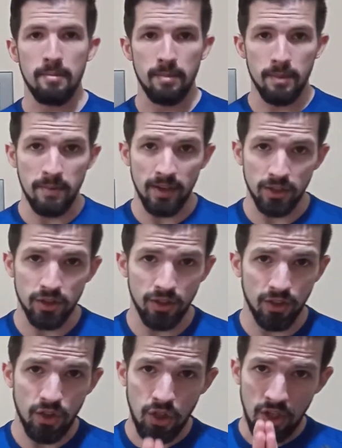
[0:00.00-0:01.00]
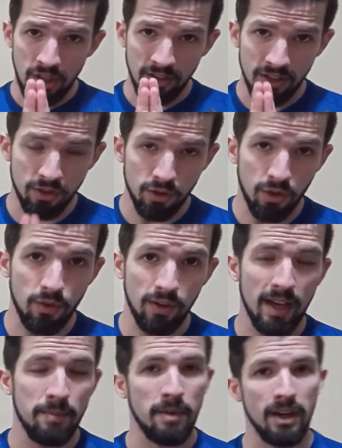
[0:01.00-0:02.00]
but make sure they don't
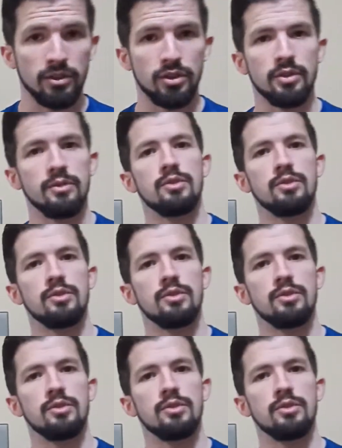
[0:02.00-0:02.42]
get past you.